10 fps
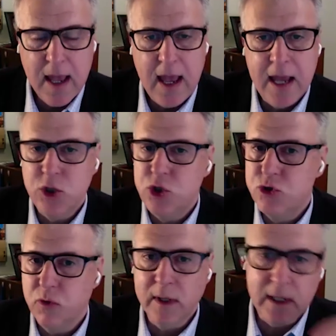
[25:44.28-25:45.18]
And
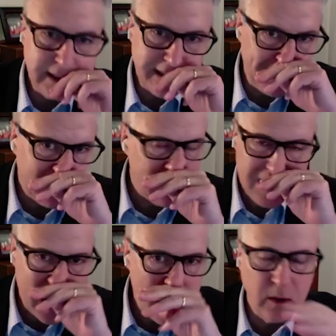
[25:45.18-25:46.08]
surely it's something
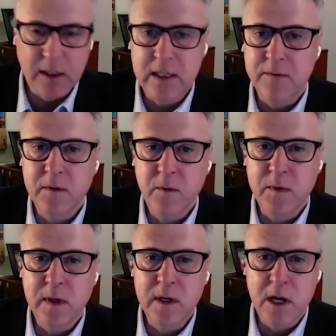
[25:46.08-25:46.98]
entirely different
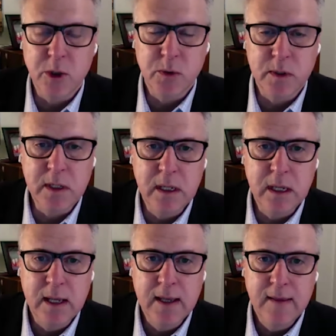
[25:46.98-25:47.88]
with a country
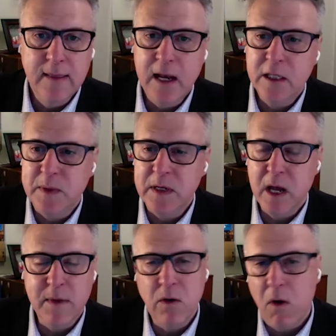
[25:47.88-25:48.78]
that has
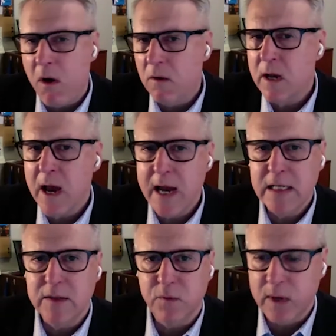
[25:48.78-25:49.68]
become, in all
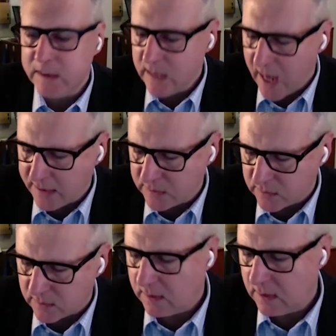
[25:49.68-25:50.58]
kinds of ways, hostile.